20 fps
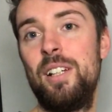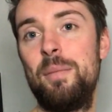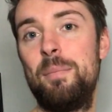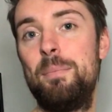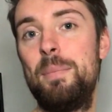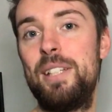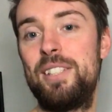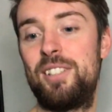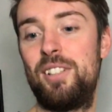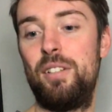
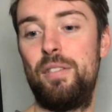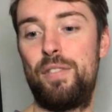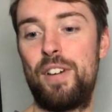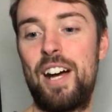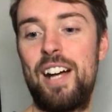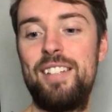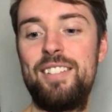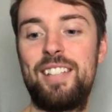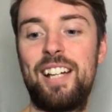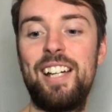missing
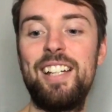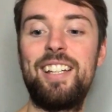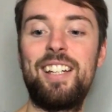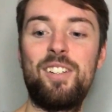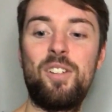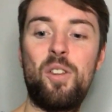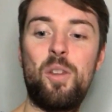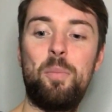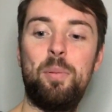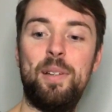Van Dijk,
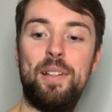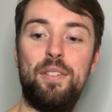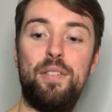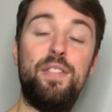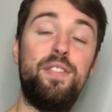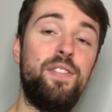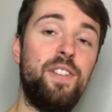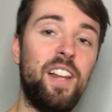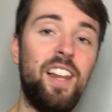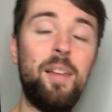another played
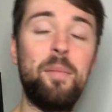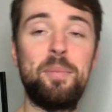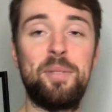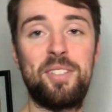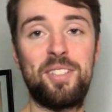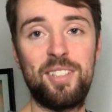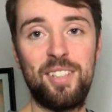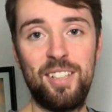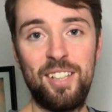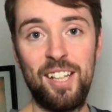
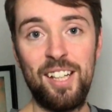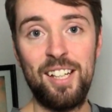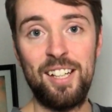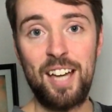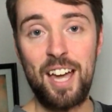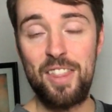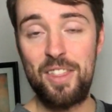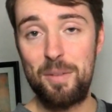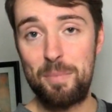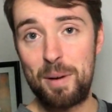Phillips
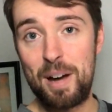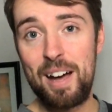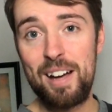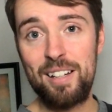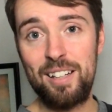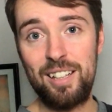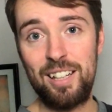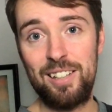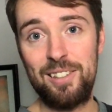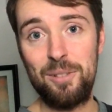at the
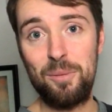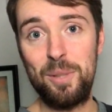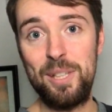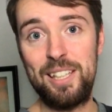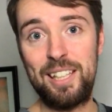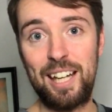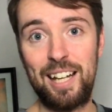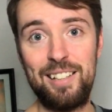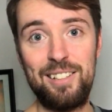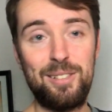back at the
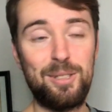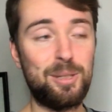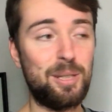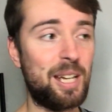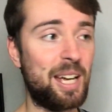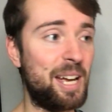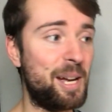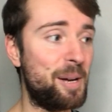weekend.